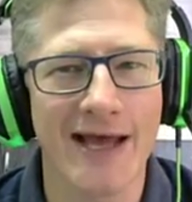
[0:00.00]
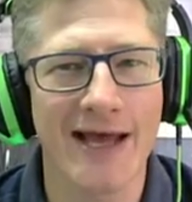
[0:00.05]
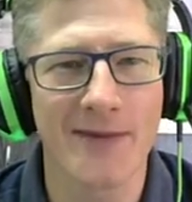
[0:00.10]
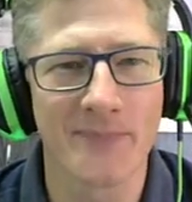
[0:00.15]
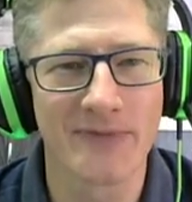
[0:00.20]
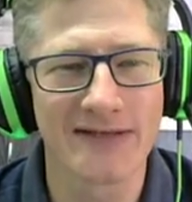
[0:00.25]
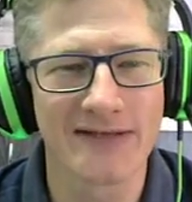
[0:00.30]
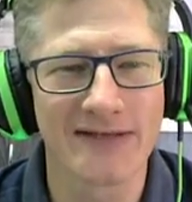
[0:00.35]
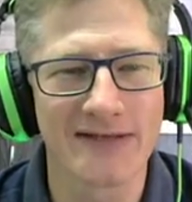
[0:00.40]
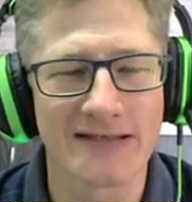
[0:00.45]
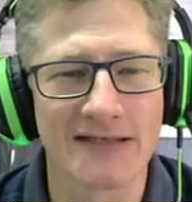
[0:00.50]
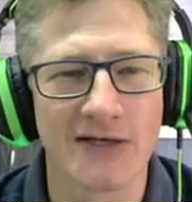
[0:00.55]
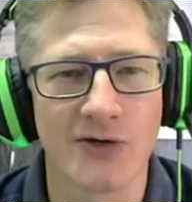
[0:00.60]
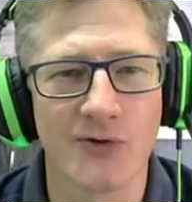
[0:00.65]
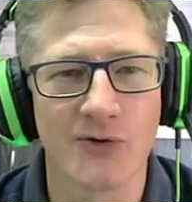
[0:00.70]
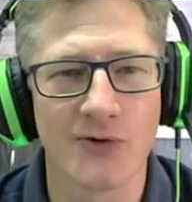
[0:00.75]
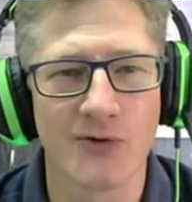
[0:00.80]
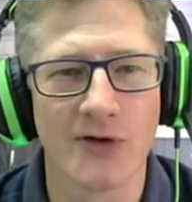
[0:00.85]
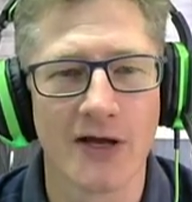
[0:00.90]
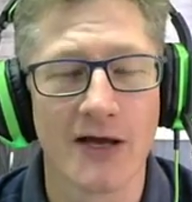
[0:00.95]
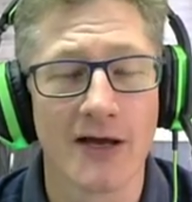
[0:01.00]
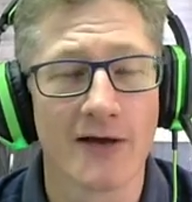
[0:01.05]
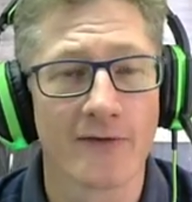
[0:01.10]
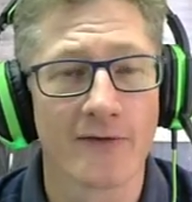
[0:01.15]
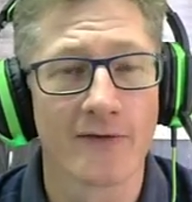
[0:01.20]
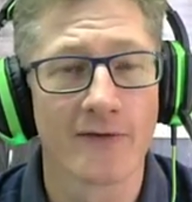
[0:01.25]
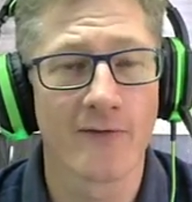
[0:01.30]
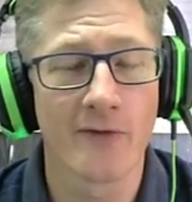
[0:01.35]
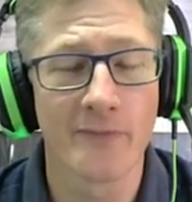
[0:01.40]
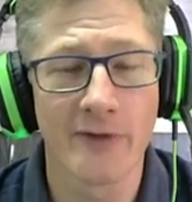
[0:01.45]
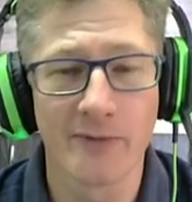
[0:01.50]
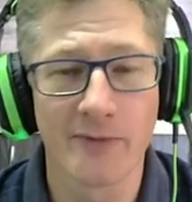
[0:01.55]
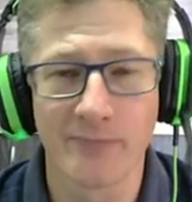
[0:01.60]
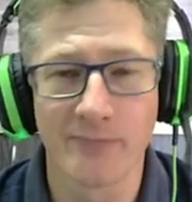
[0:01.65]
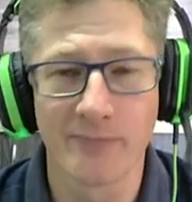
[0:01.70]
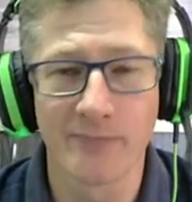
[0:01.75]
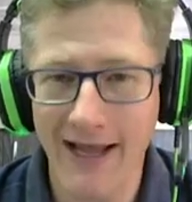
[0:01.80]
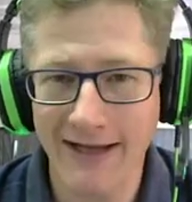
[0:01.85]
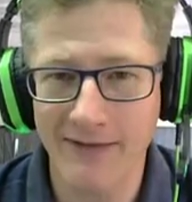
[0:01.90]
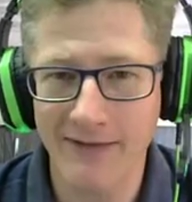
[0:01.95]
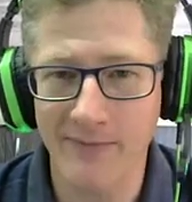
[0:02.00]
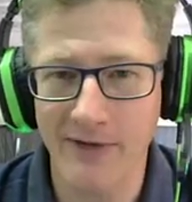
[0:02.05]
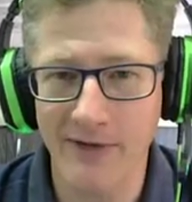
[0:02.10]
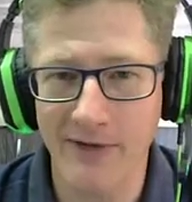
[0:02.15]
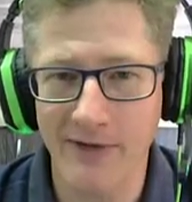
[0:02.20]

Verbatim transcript: episode from the Black